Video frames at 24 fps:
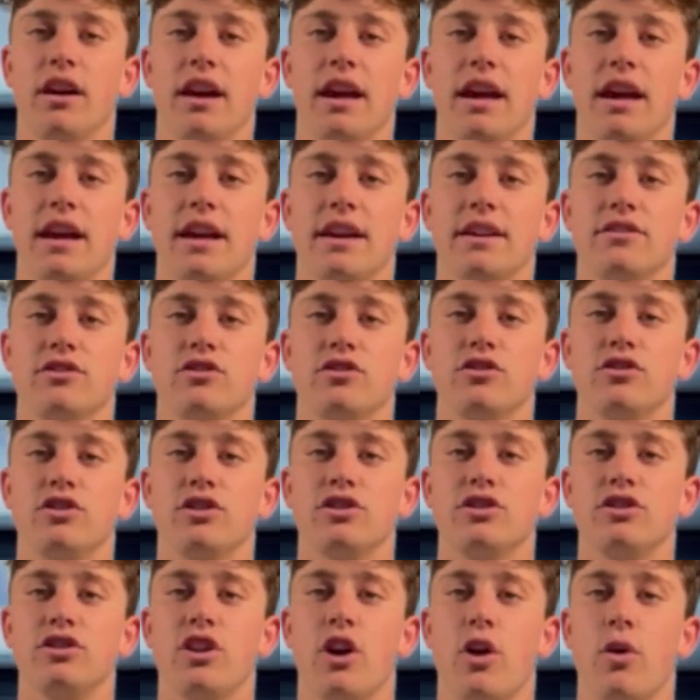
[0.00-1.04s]
is
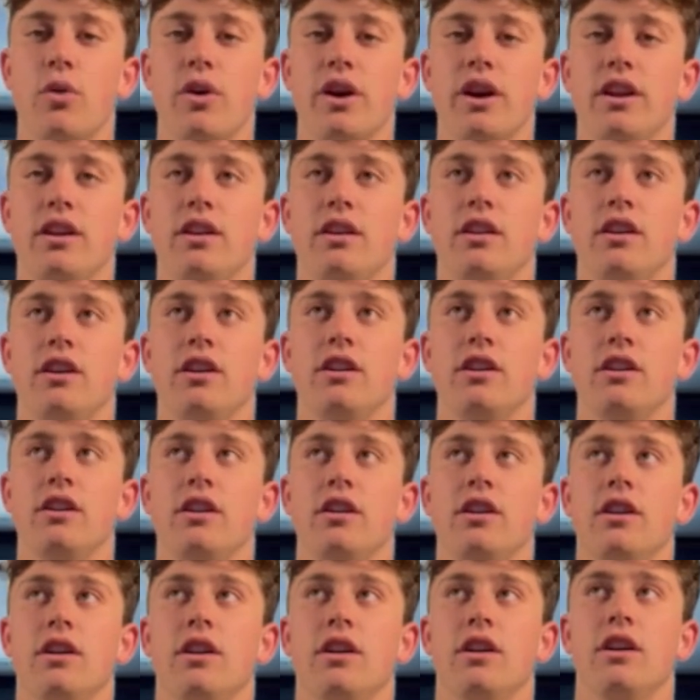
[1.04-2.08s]
just knowing
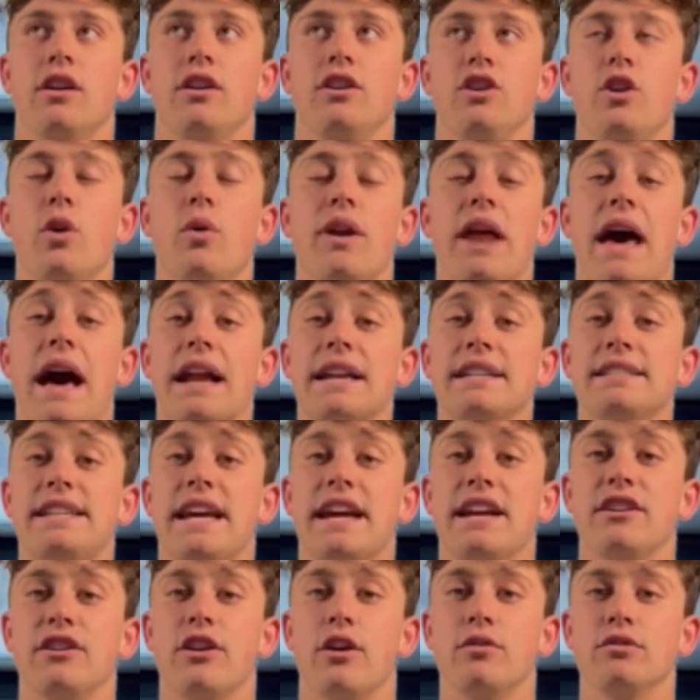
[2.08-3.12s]
how to
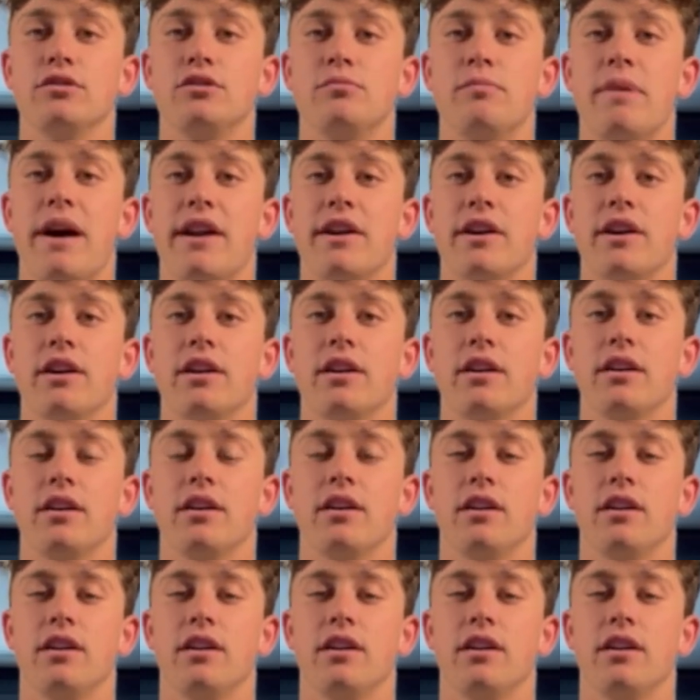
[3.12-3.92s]
take notes better,